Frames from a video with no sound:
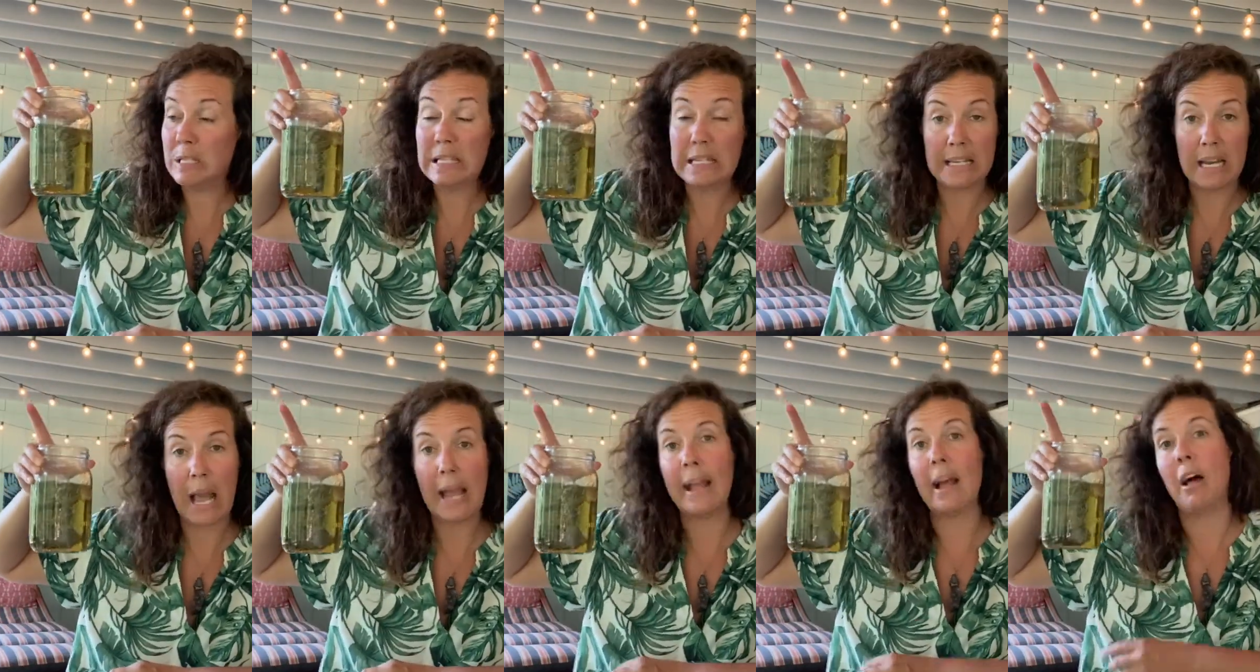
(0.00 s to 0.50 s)

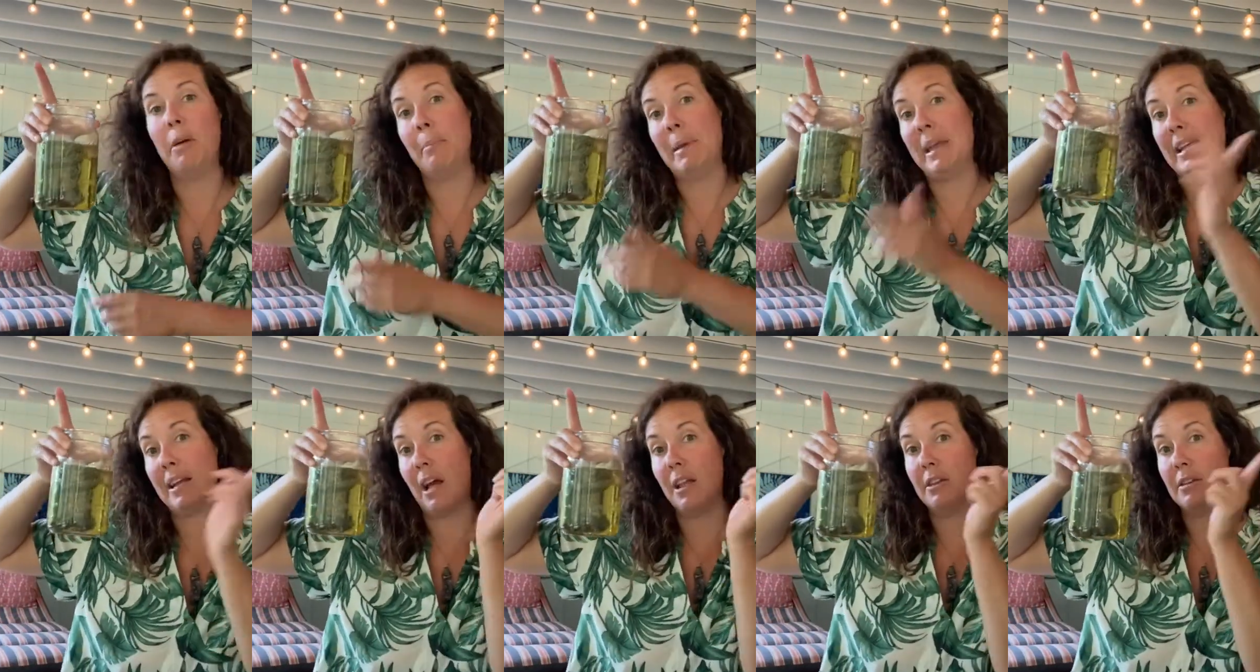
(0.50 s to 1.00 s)
Tonight, I'll
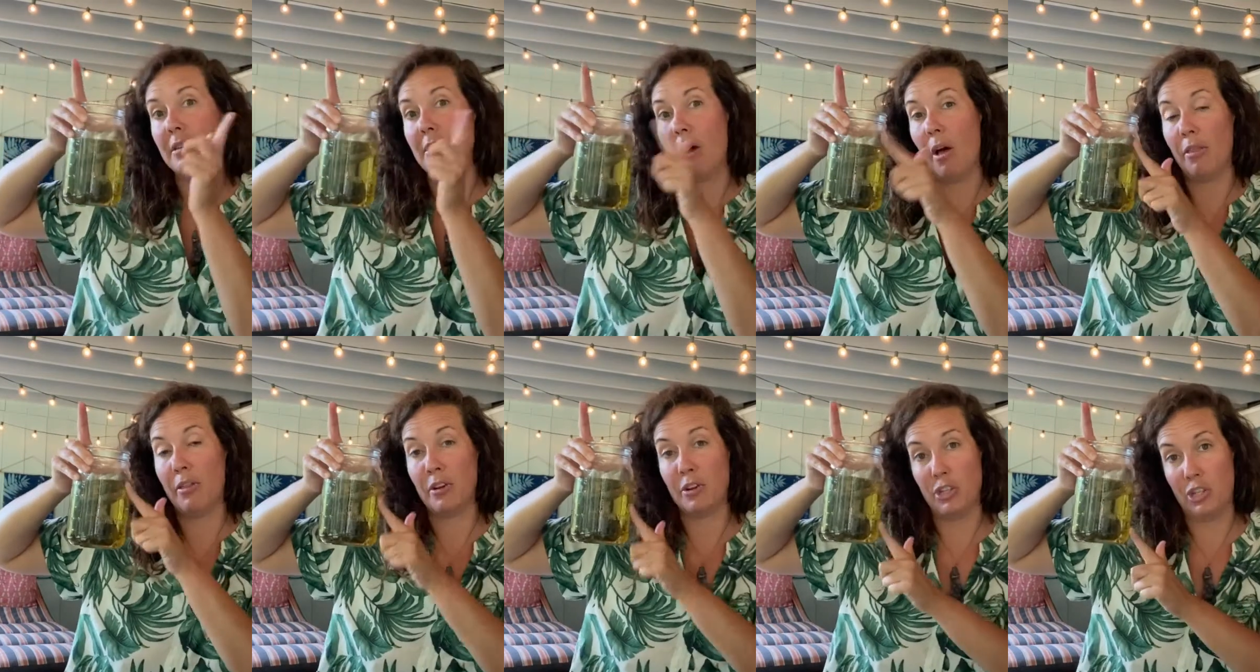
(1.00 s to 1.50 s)
make
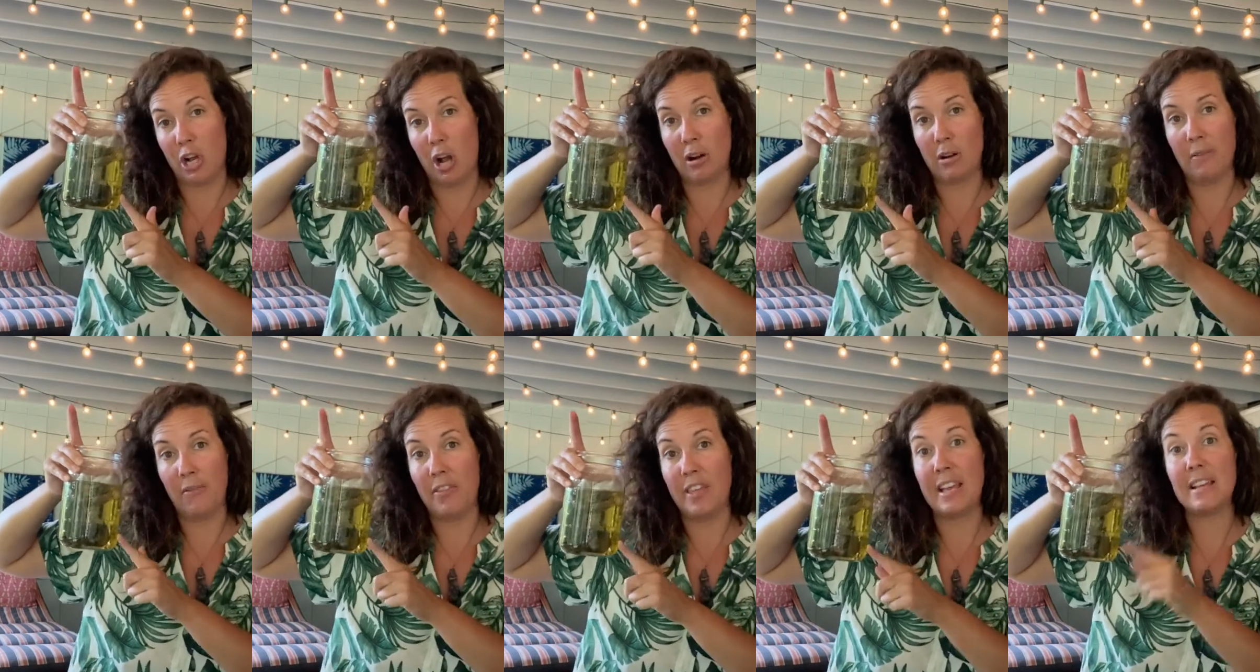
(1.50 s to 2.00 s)
another jar
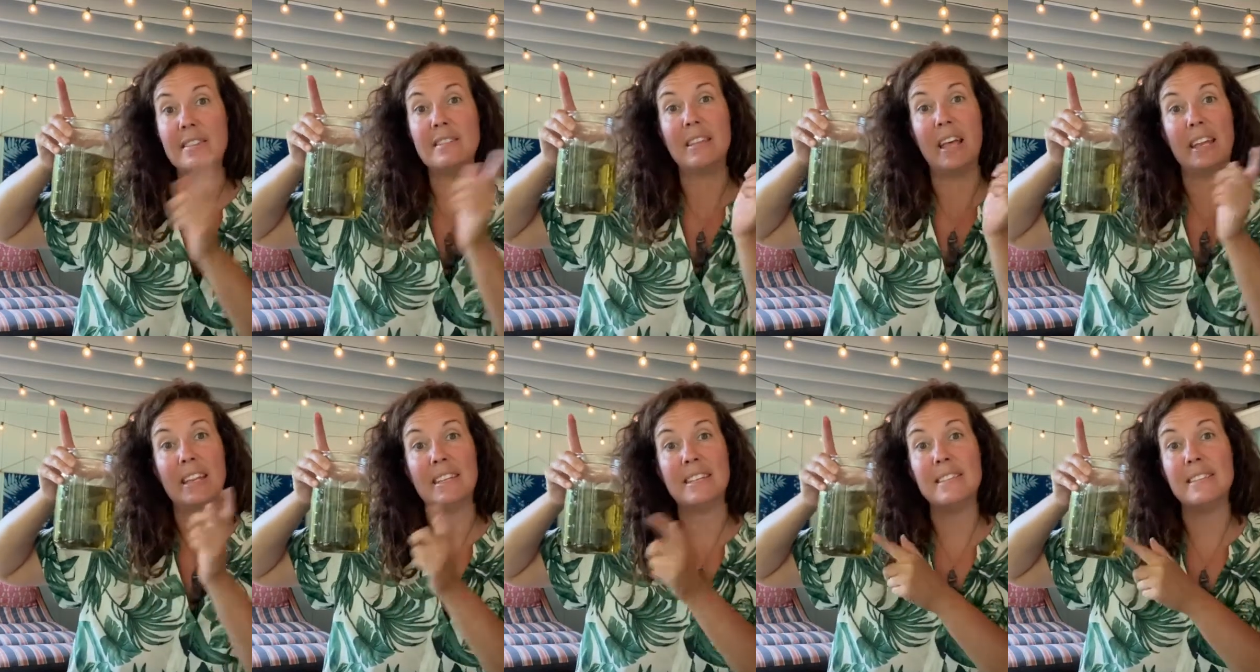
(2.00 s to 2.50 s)
of this,
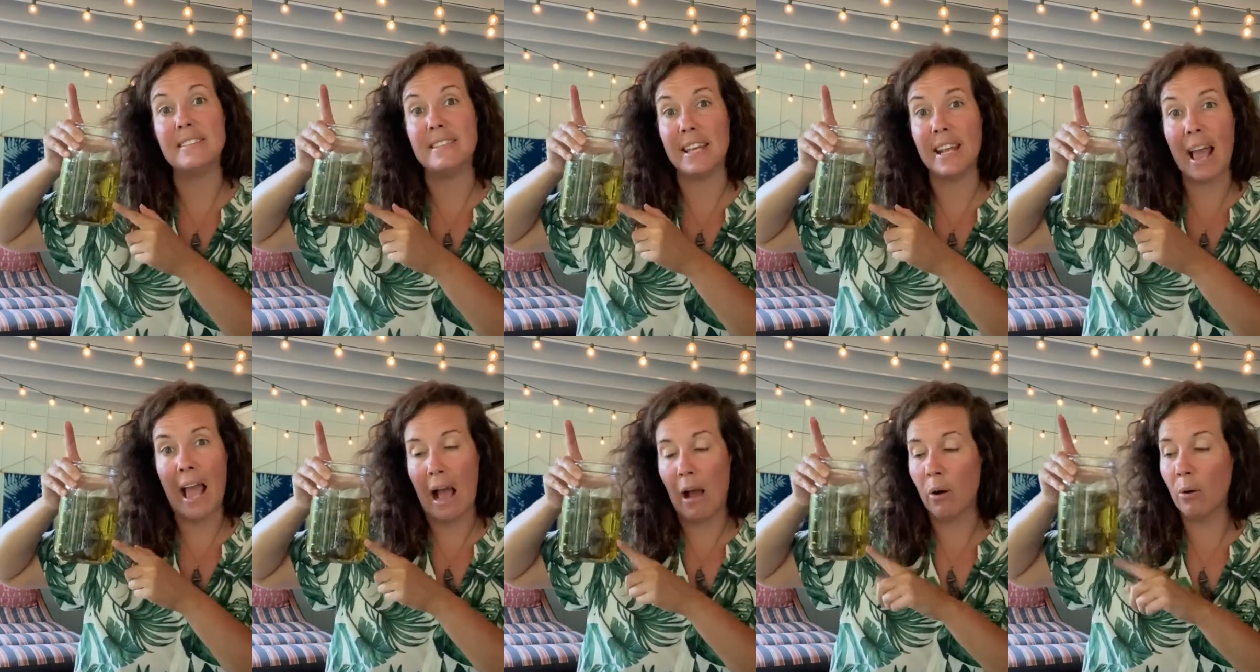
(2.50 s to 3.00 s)
let it
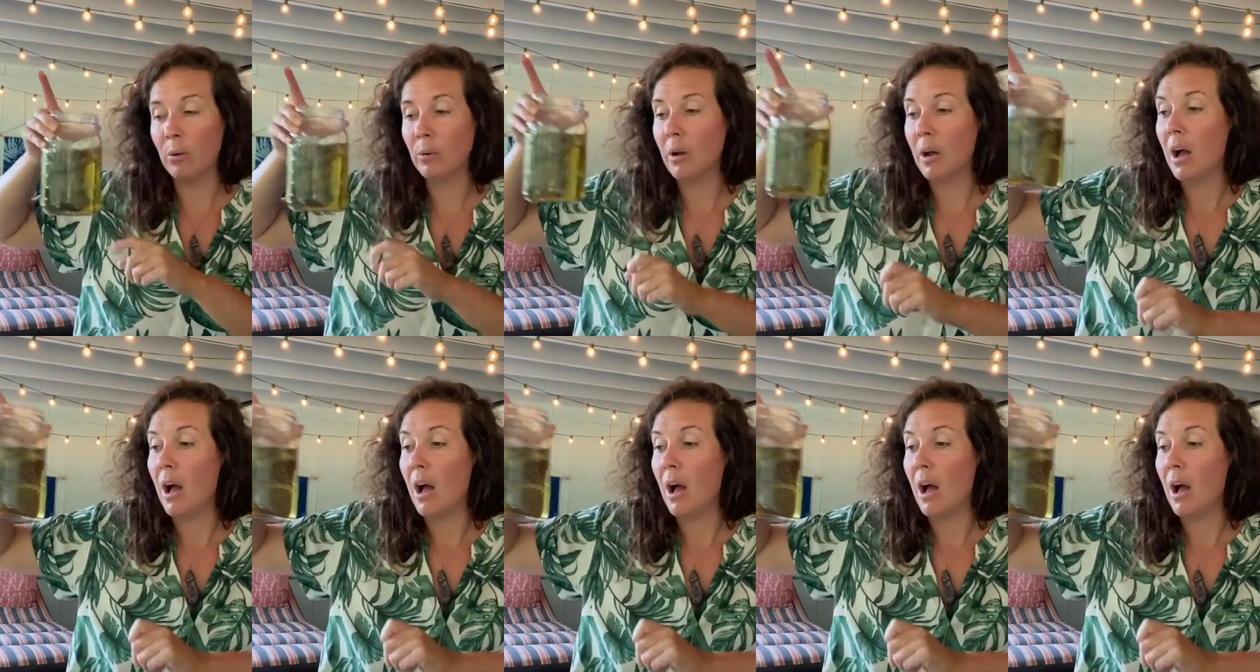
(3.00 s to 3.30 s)
sit out